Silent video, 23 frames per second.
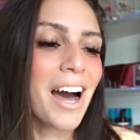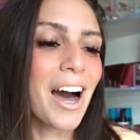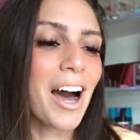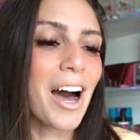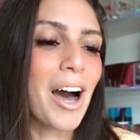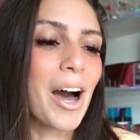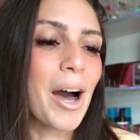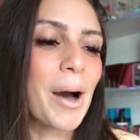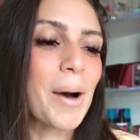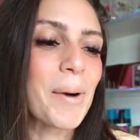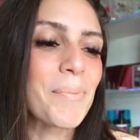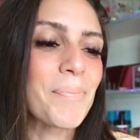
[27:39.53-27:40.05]

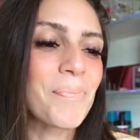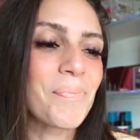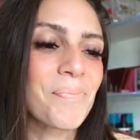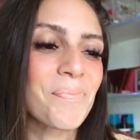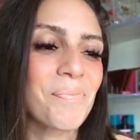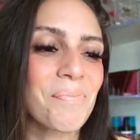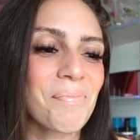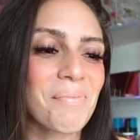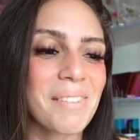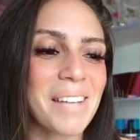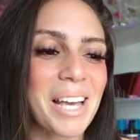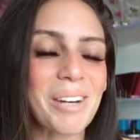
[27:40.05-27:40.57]

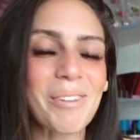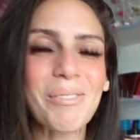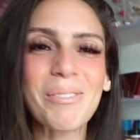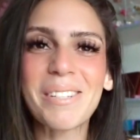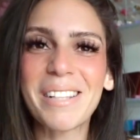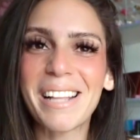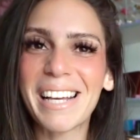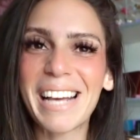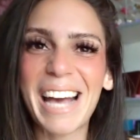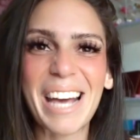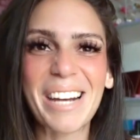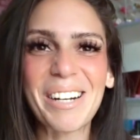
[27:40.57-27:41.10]
Um, and also
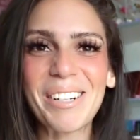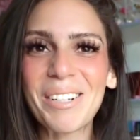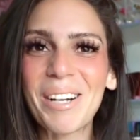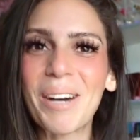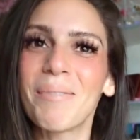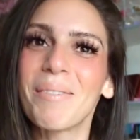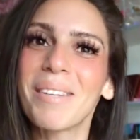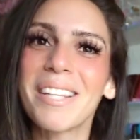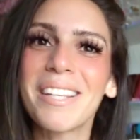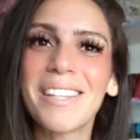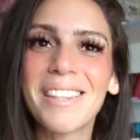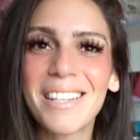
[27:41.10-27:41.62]
like, I don't know,
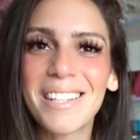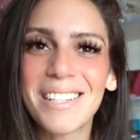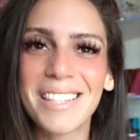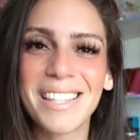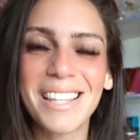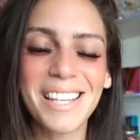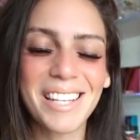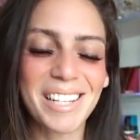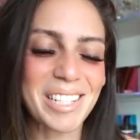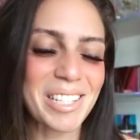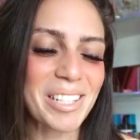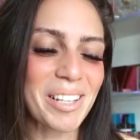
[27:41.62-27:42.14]
I'm into these
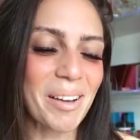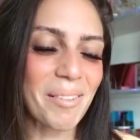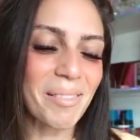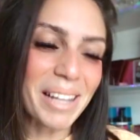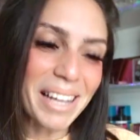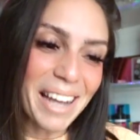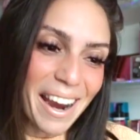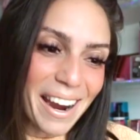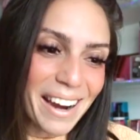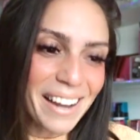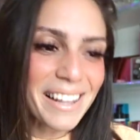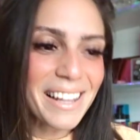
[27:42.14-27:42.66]
things. So I'm
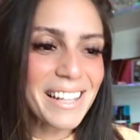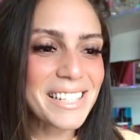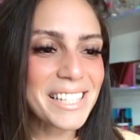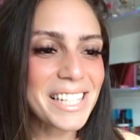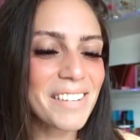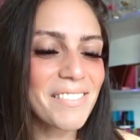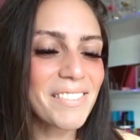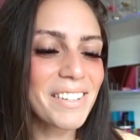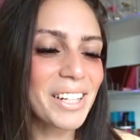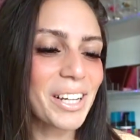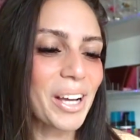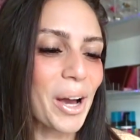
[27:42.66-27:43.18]
like, all right, let's
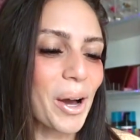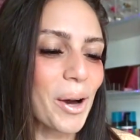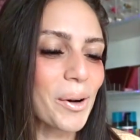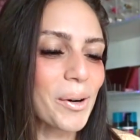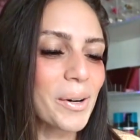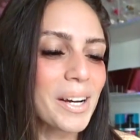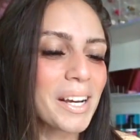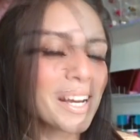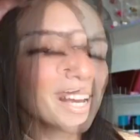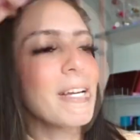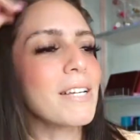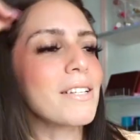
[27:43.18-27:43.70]
give it a go.
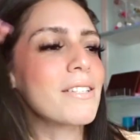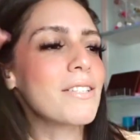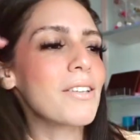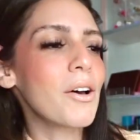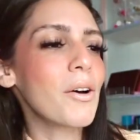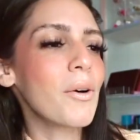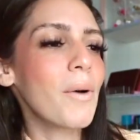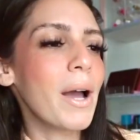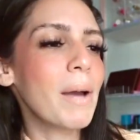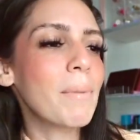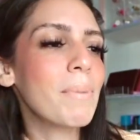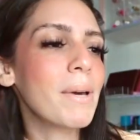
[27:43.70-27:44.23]
Okay,
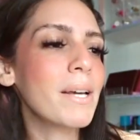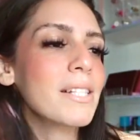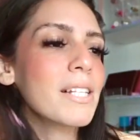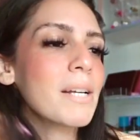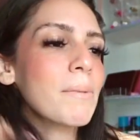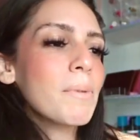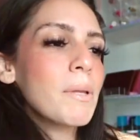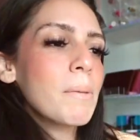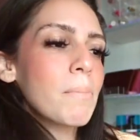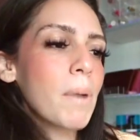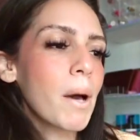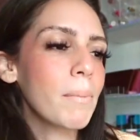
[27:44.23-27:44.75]
so I picked up
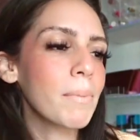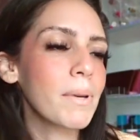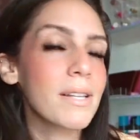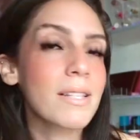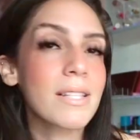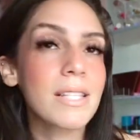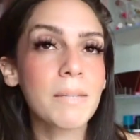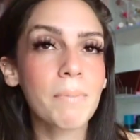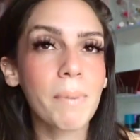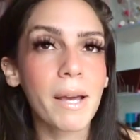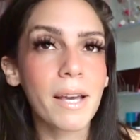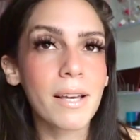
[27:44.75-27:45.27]
the pumpkin
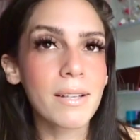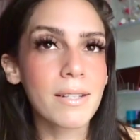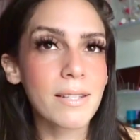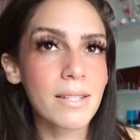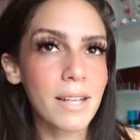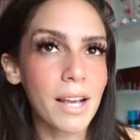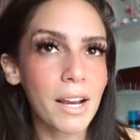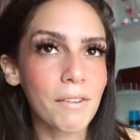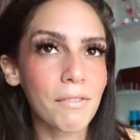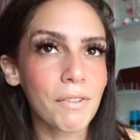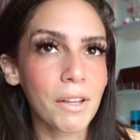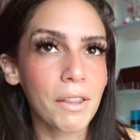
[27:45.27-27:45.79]
spice
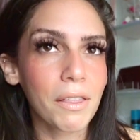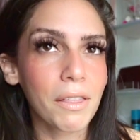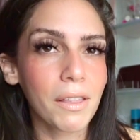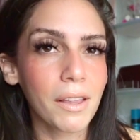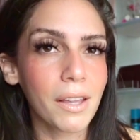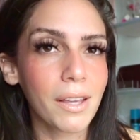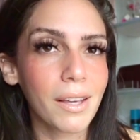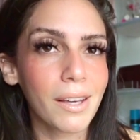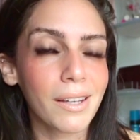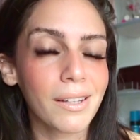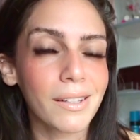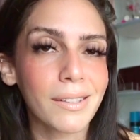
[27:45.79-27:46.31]

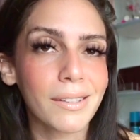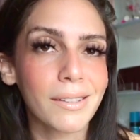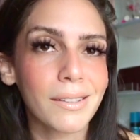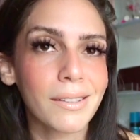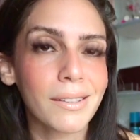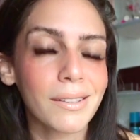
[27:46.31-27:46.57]
everything